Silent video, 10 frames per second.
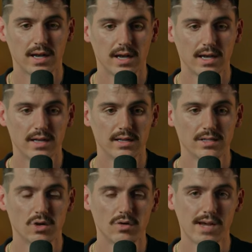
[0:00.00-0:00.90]
and
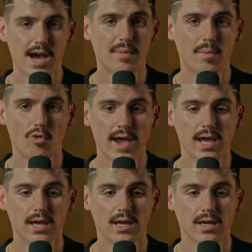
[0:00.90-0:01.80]
this whole time I'm
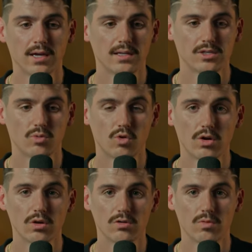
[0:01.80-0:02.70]
weighing this
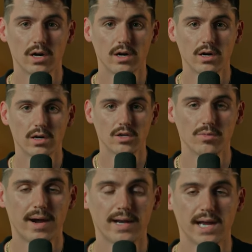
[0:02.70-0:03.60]
world where you
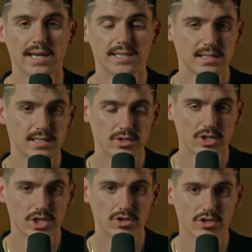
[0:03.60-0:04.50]
might not get to see your
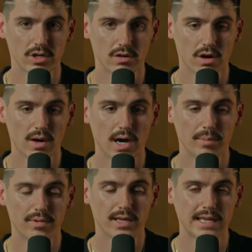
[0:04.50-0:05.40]
children grow up.
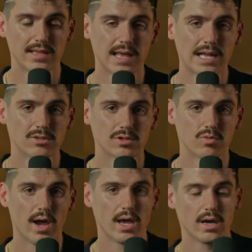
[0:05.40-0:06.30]
Like I think that's what's
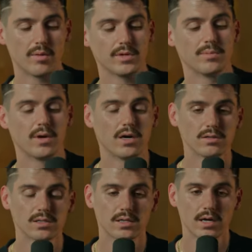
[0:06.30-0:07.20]
weighing on me the
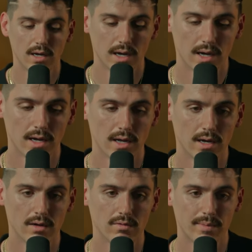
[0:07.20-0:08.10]
most.
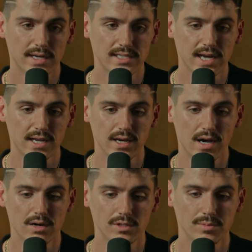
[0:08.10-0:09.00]
And when my second
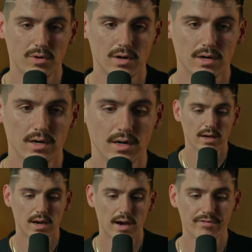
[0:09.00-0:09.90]
daughter was born,
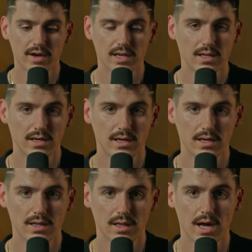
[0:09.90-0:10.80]
I fucking
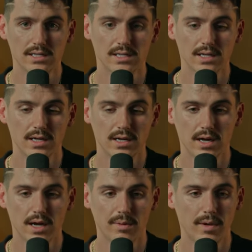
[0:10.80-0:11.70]
lost it,
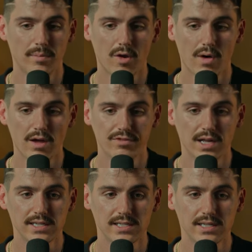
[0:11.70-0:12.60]
and, and my wife
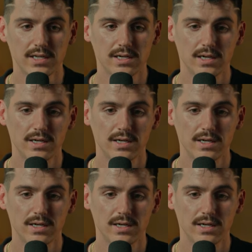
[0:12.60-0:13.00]
lost it.